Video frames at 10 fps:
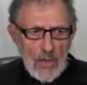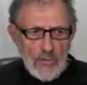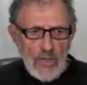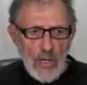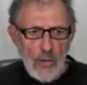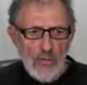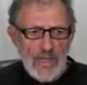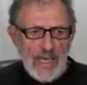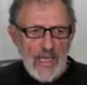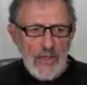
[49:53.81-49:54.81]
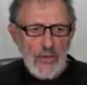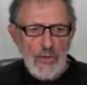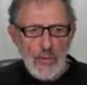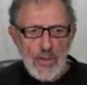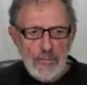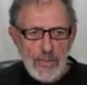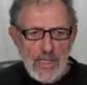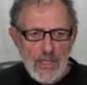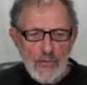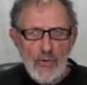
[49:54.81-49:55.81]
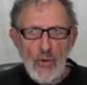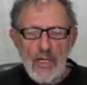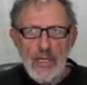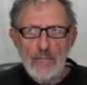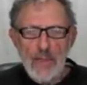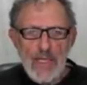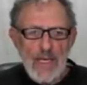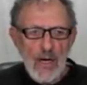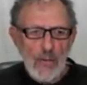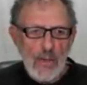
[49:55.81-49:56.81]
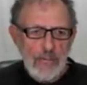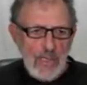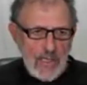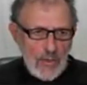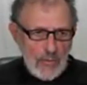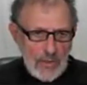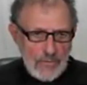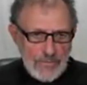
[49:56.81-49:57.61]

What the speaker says: So the integer repeat is going to be a repetition.